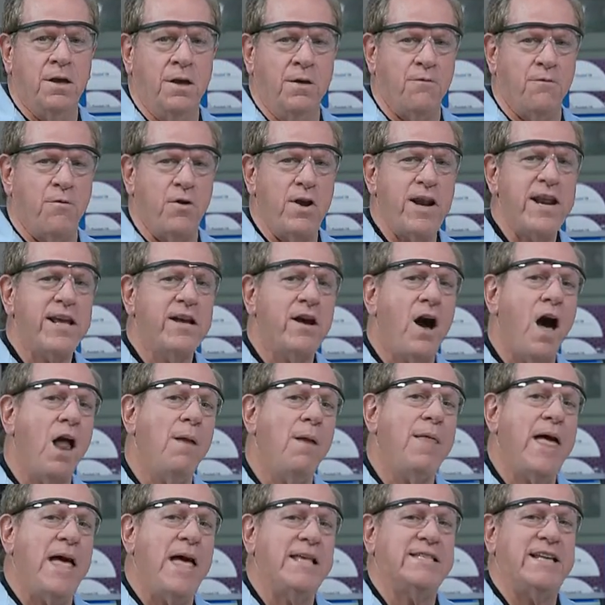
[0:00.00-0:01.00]
For any
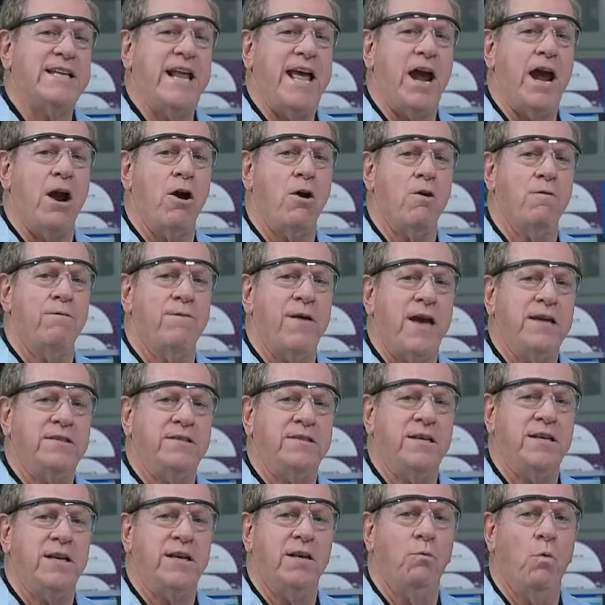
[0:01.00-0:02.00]
column that has an arrow
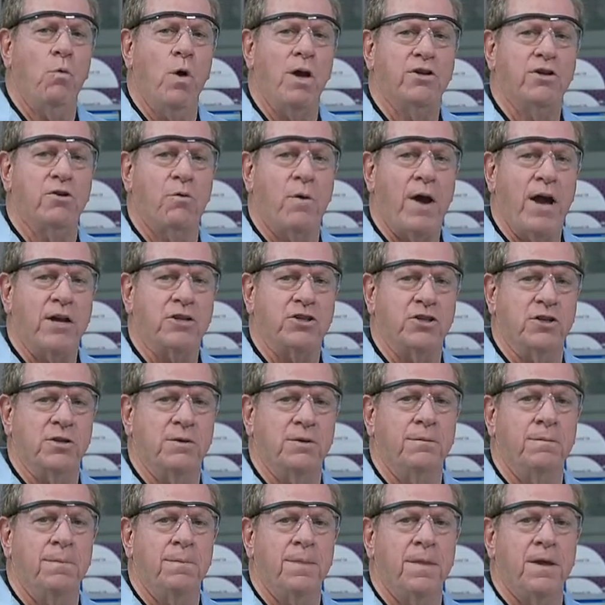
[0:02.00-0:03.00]
facing in one direction,
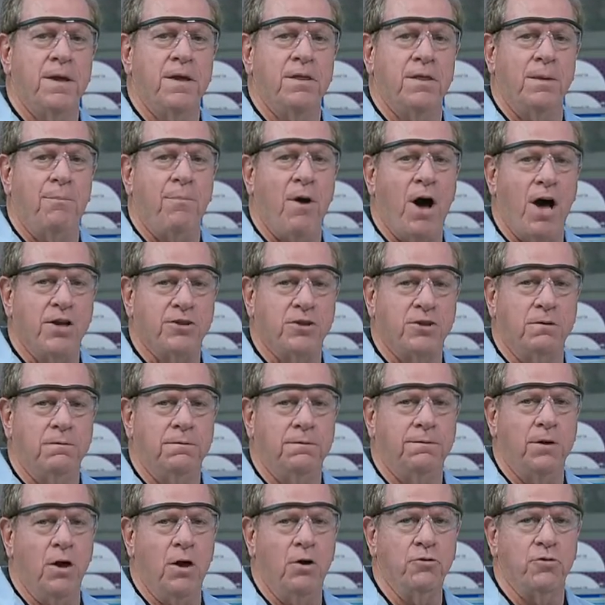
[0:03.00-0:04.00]
the positive
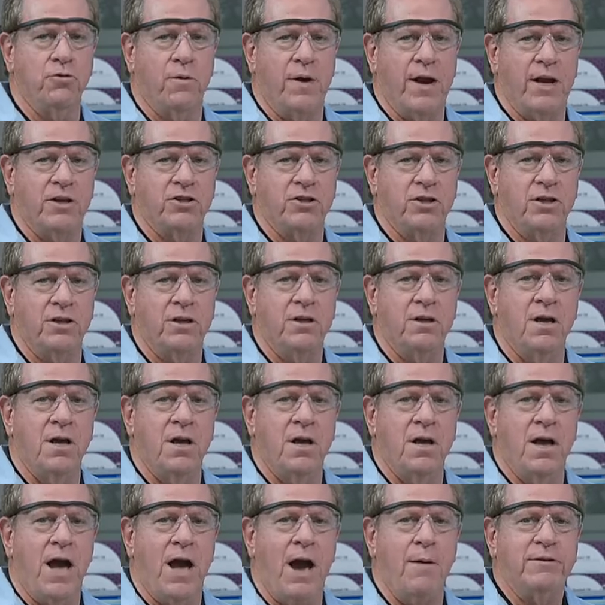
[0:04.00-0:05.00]
flow direction,
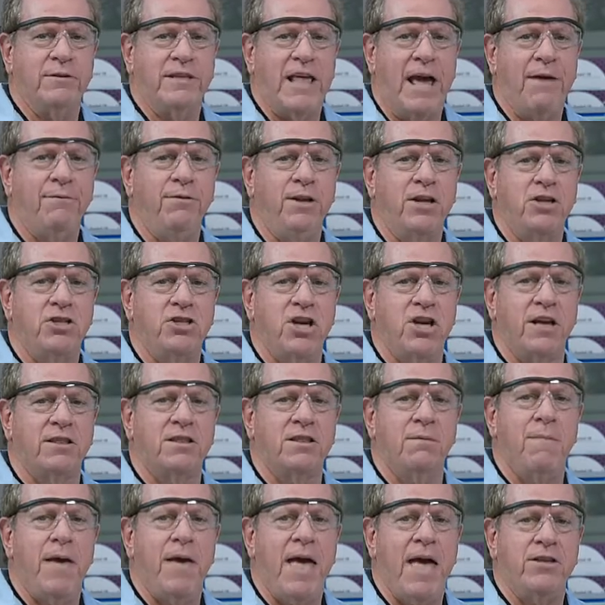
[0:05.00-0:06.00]
I would definitely check
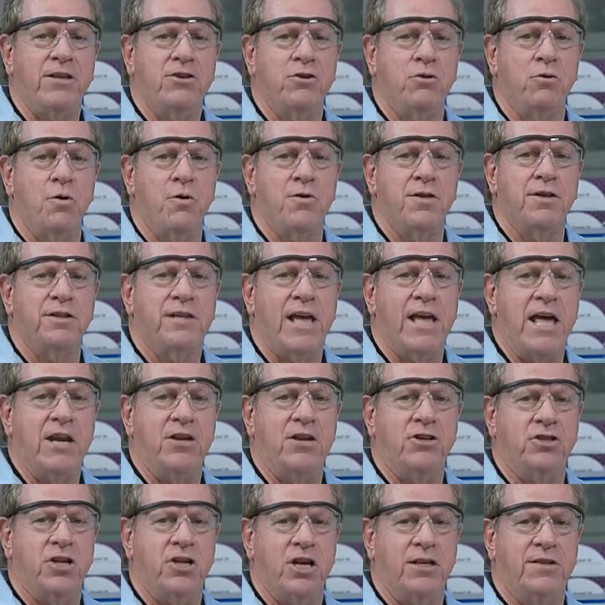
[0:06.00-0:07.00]
the manual or the data
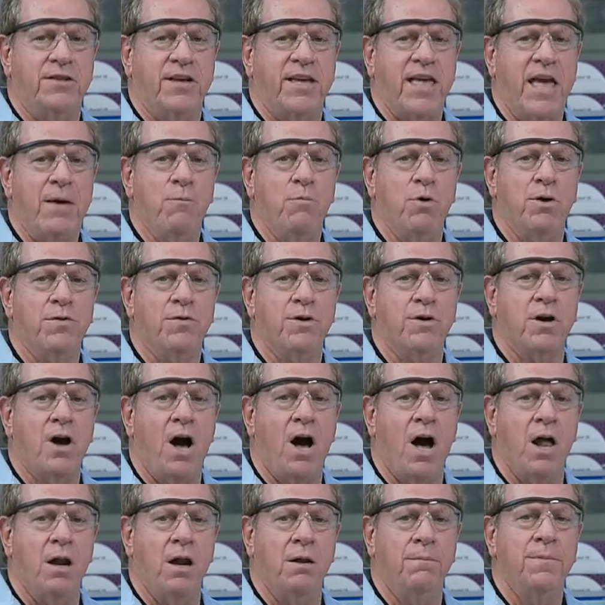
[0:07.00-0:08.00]
sheet that came with the
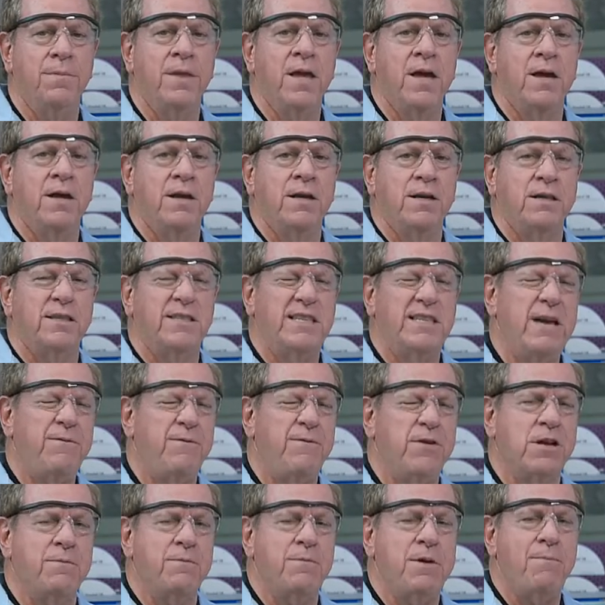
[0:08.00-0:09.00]
column to see if
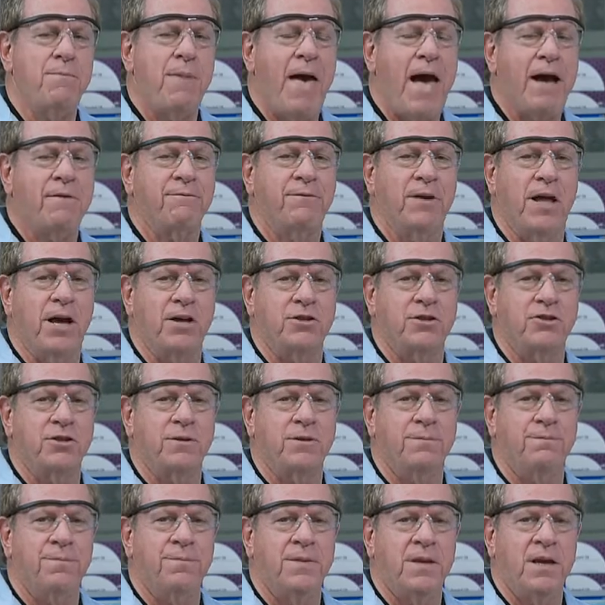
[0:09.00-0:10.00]
it can be backflushed.
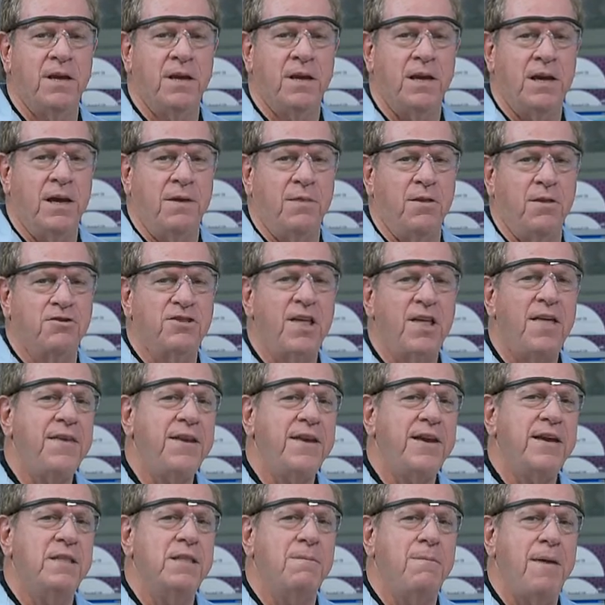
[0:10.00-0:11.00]
If there's
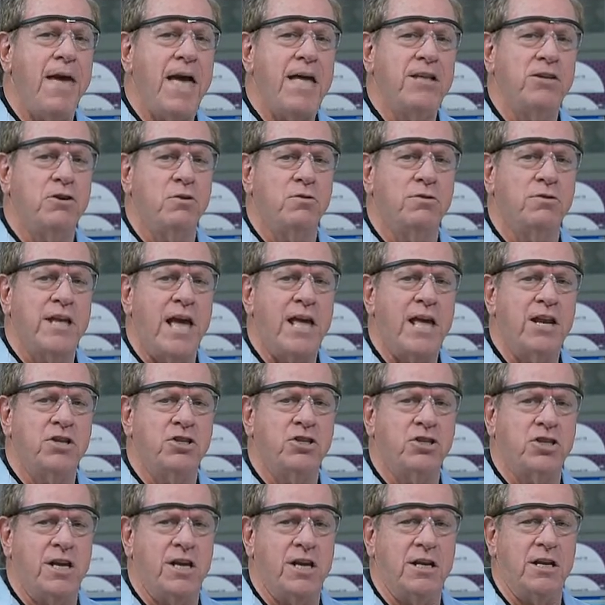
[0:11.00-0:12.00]
nothing in the manual or data
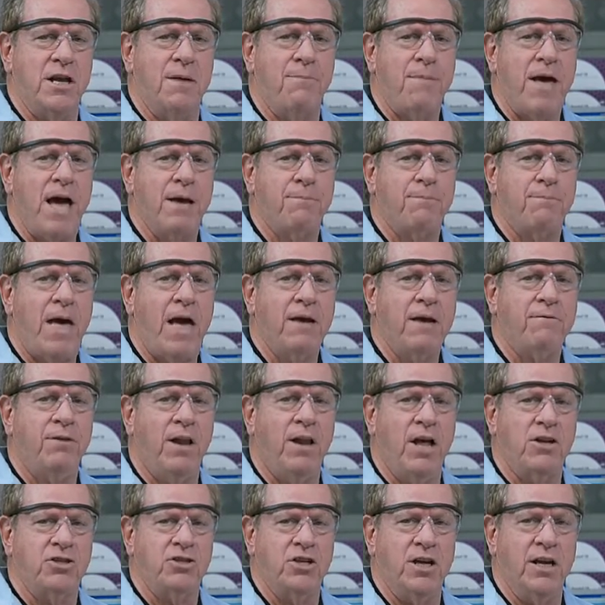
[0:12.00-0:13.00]
sheet about
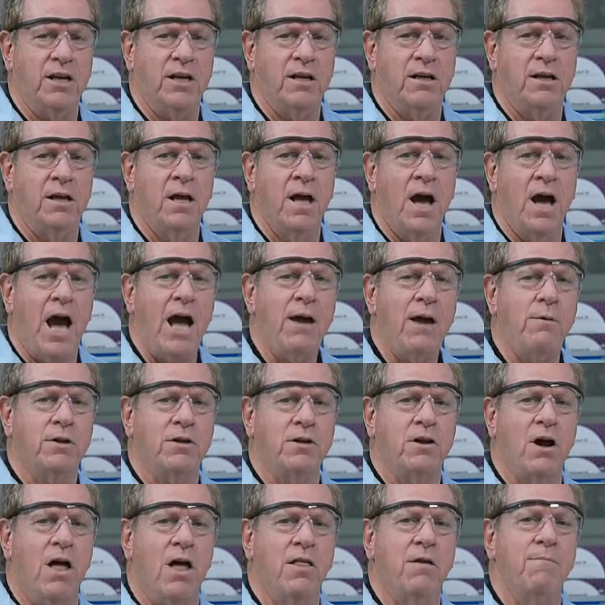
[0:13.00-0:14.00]
backflushing, I would
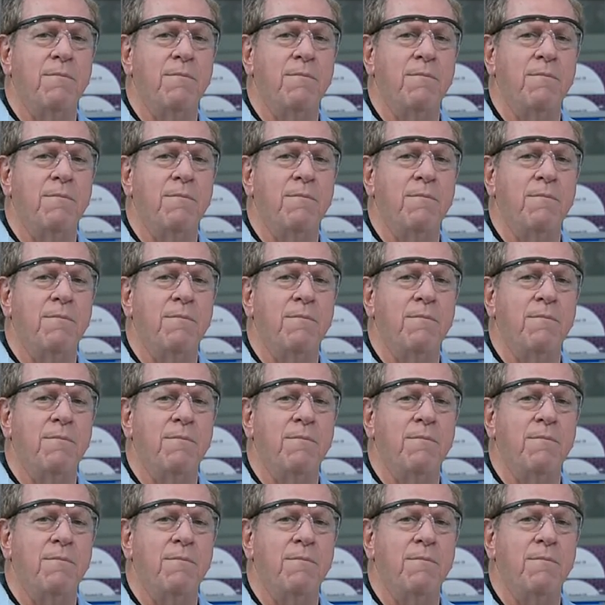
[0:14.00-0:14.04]
call the